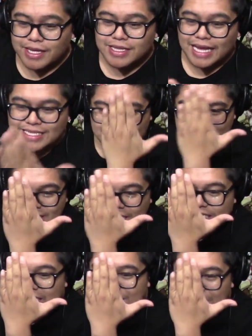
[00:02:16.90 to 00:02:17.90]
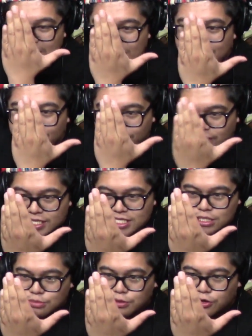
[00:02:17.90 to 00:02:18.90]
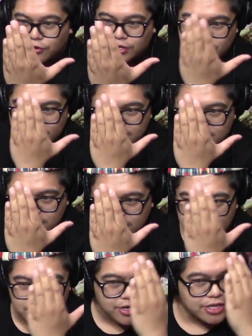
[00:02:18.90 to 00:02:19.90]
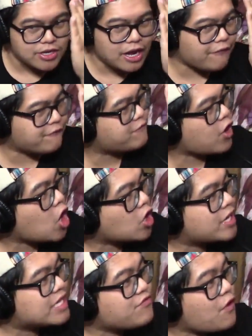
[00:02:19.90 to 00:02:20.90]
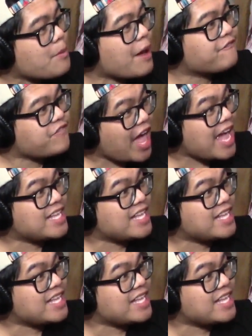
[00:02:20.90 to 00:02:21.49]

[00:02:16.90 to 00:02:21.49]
my glasses, this is clear. This is blurry. This is clear. Look how far it is from my